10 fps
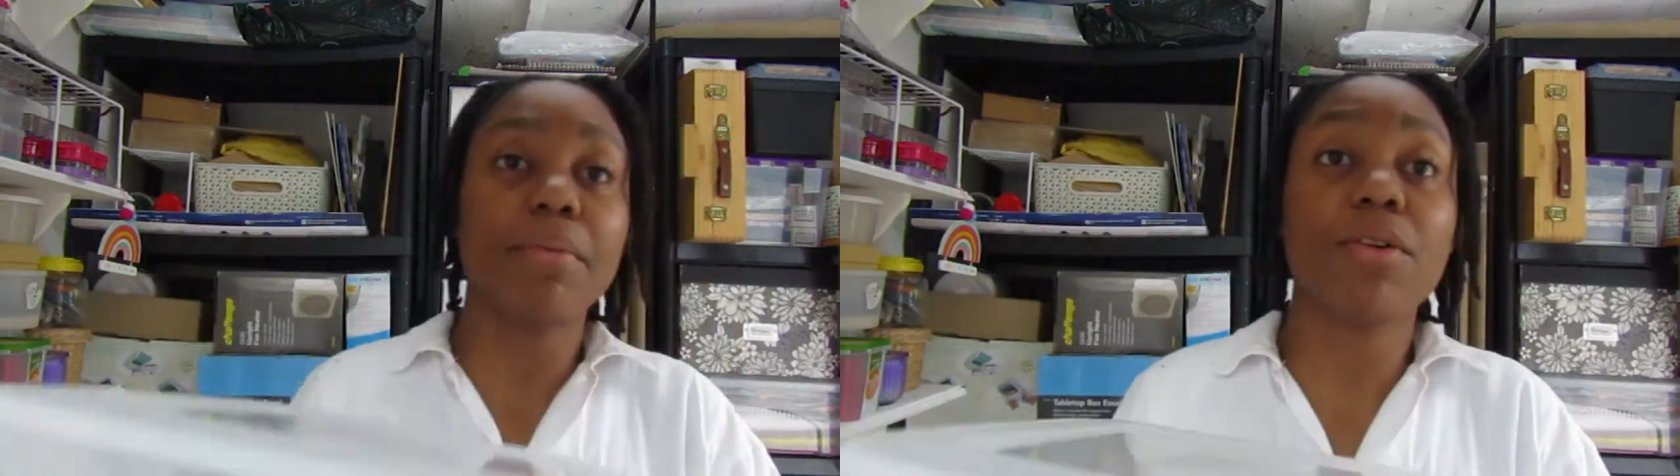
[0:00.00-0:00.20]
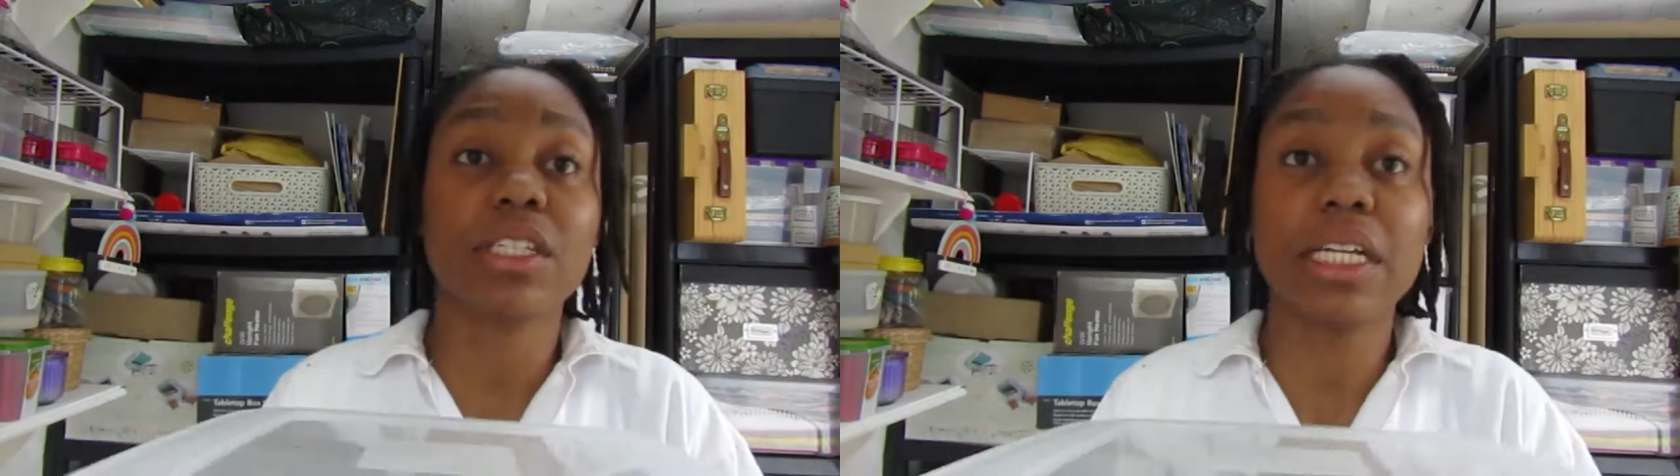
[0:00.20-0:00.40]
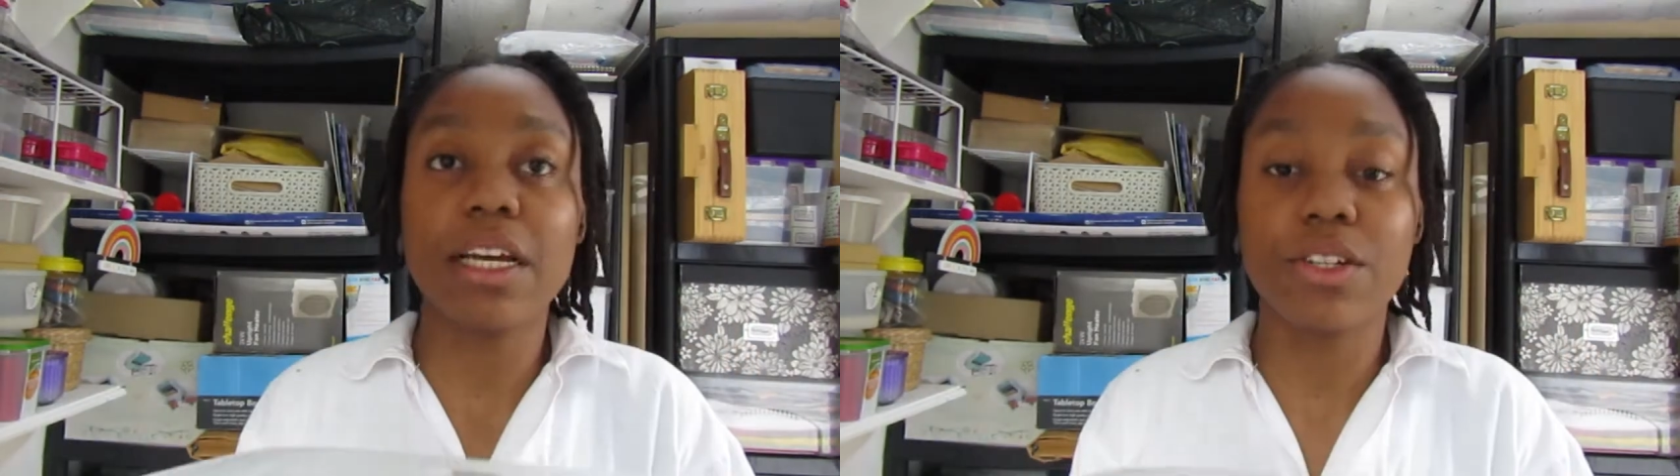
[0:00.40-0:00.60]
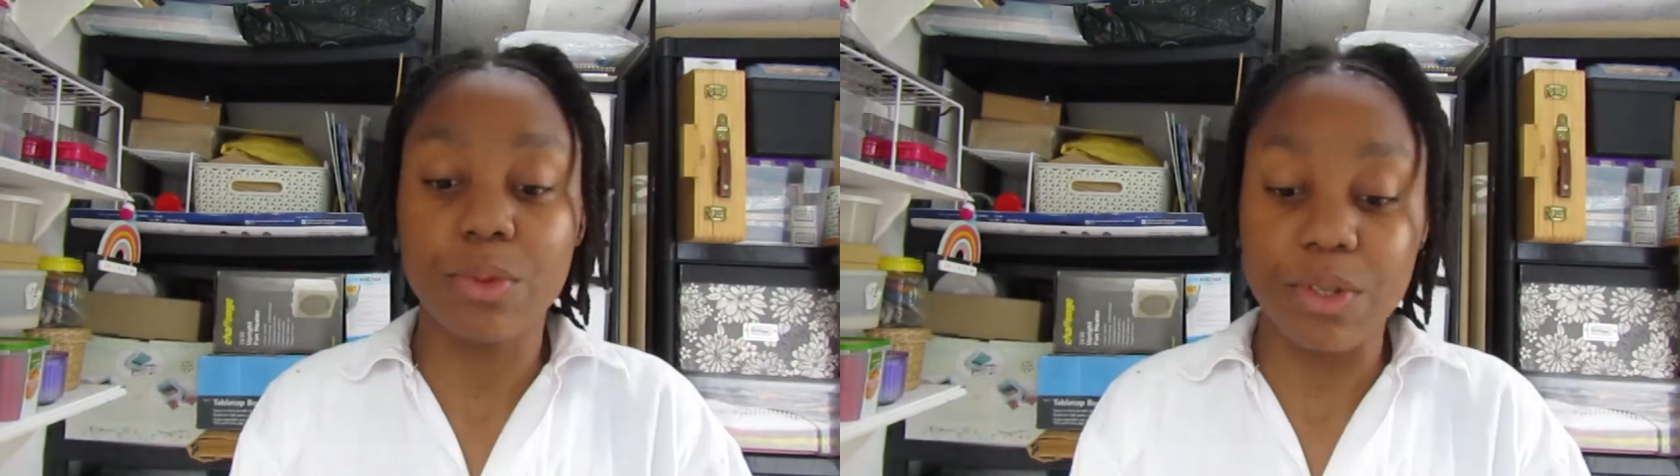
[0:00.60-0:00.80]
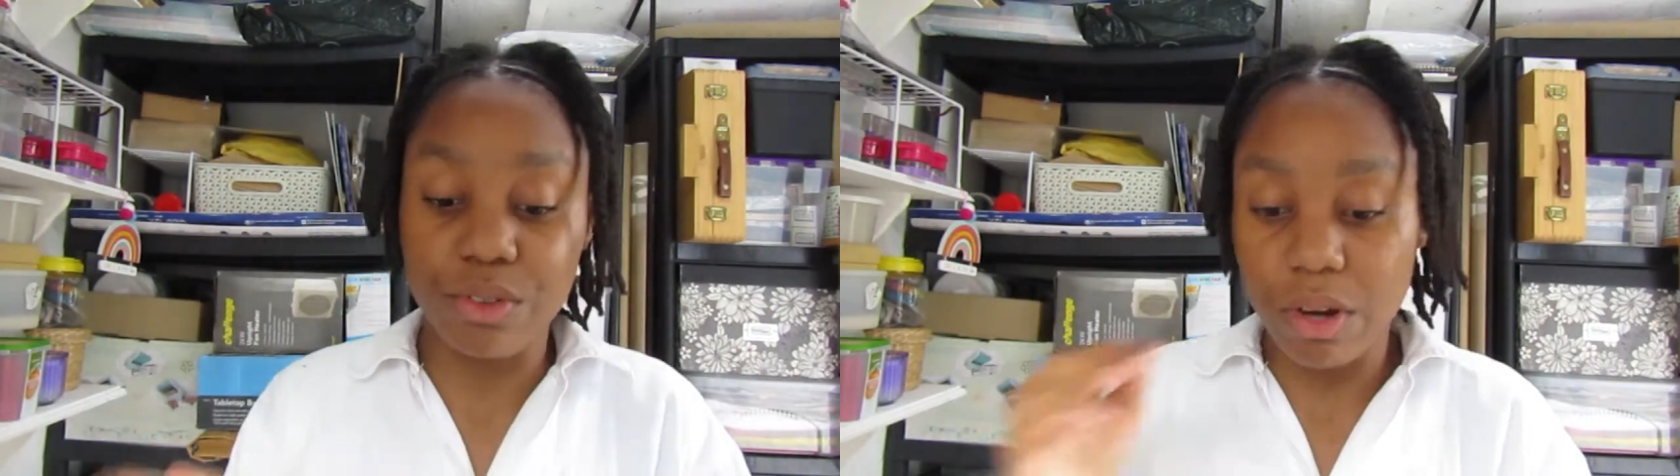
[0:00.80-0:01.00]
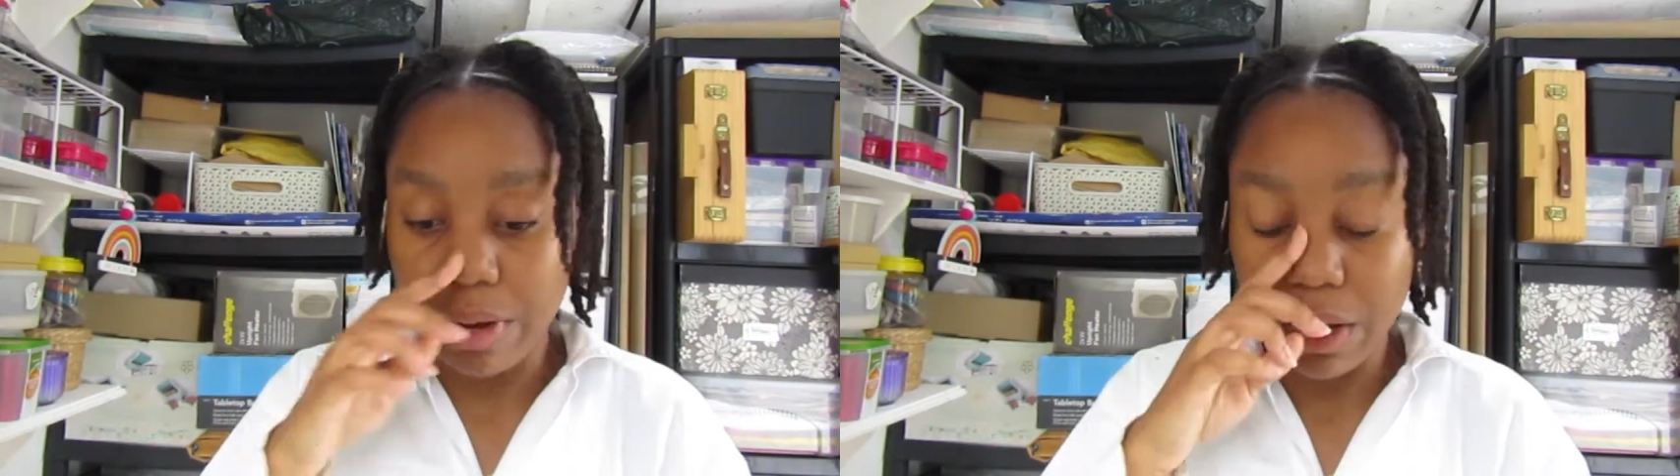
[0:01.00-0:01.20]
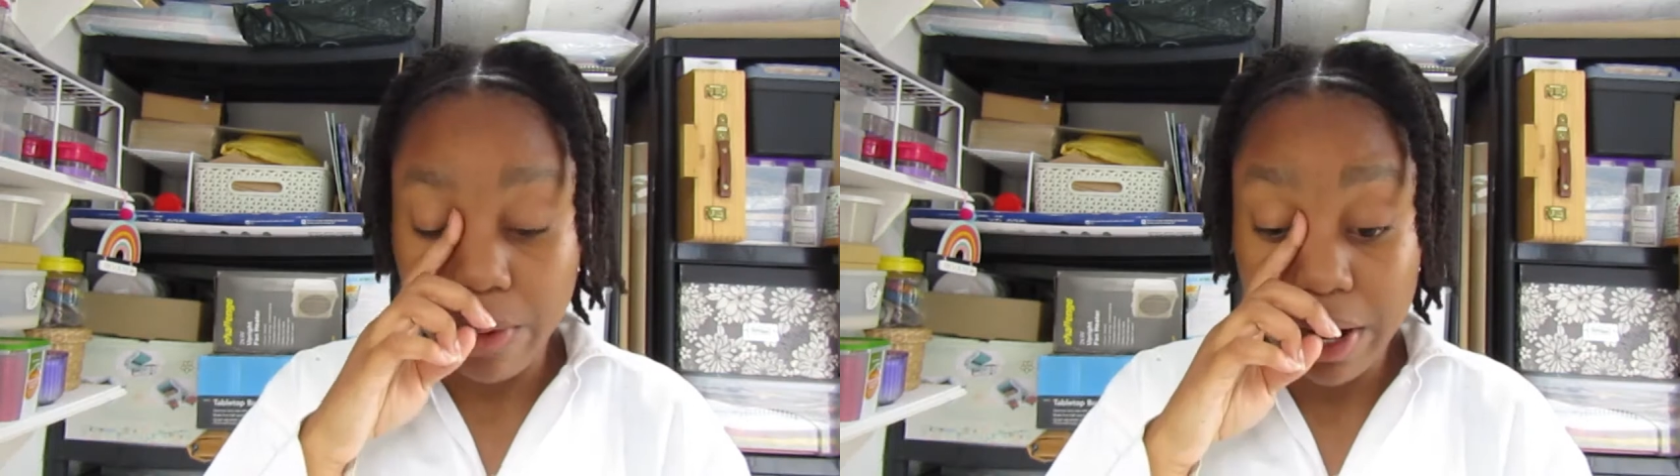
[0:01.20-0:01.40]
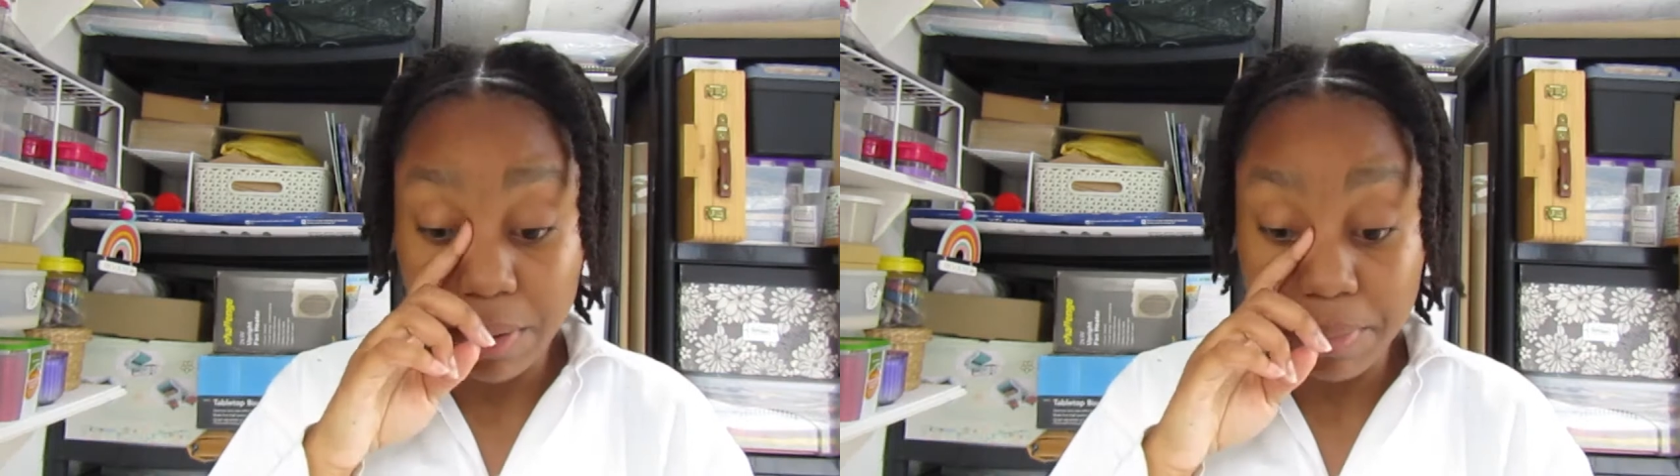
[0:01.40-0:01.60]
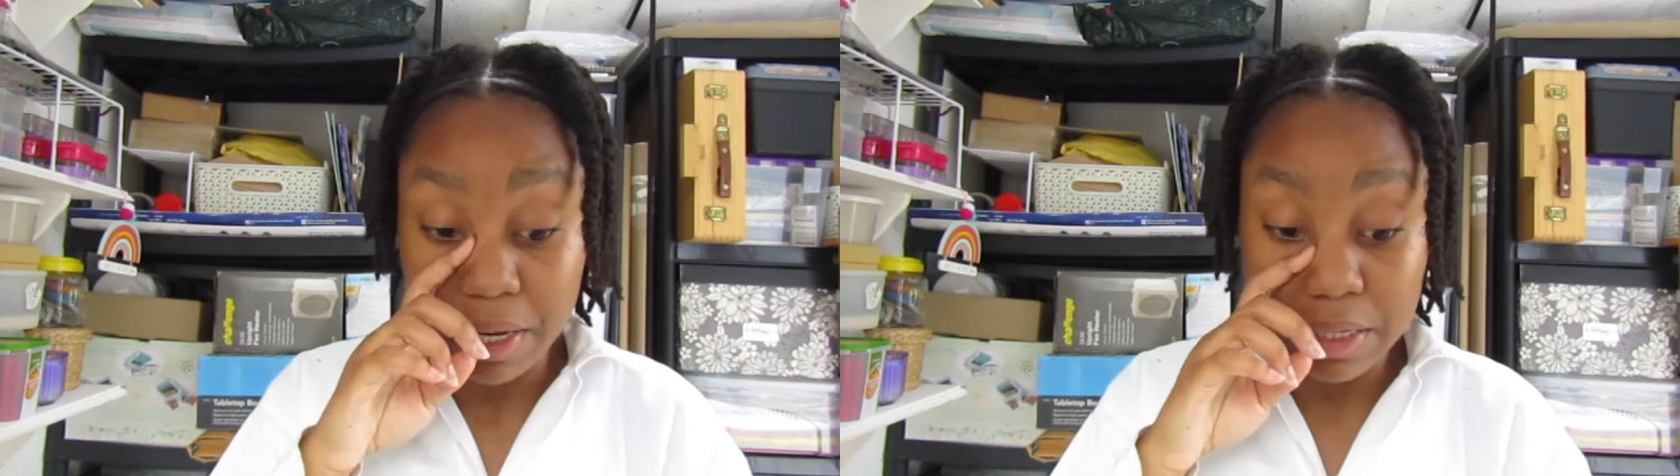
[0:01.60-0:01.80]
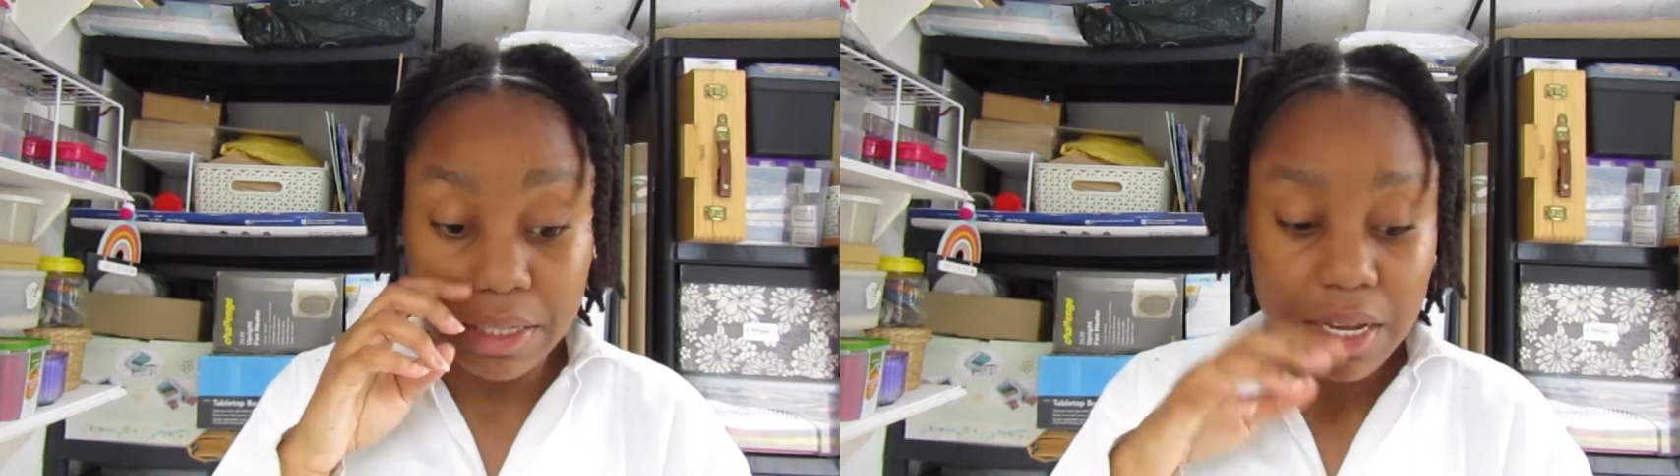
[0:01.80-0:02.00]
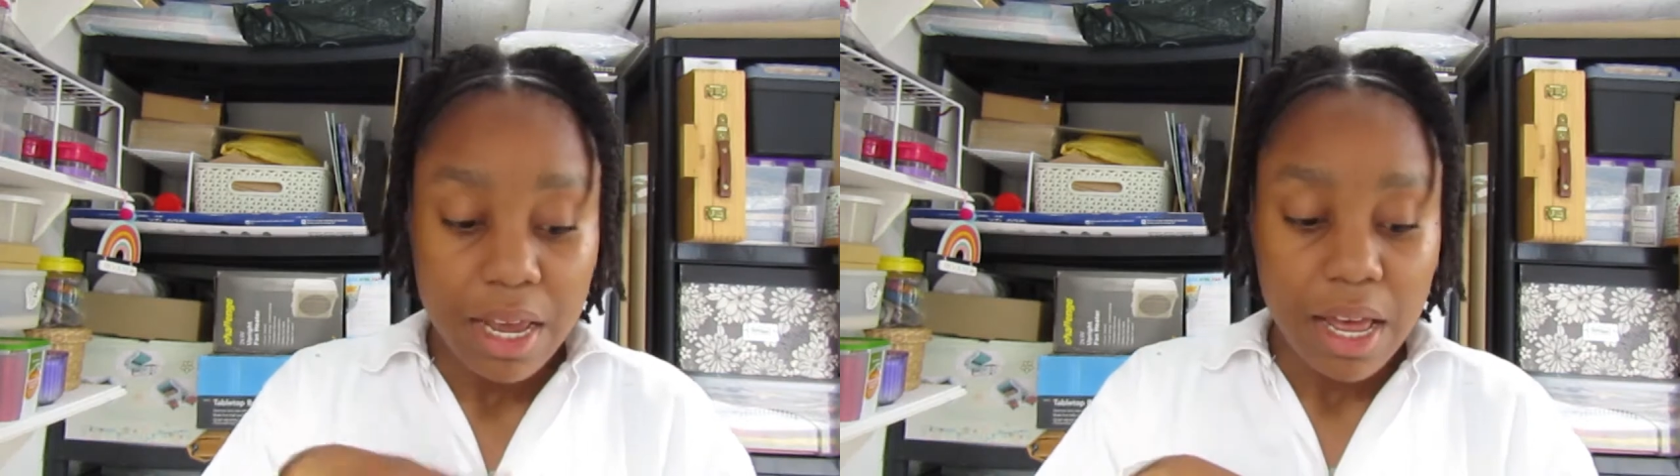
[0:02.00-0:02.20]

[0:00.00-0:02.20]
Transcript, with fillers: my moss collection was growing quite a bit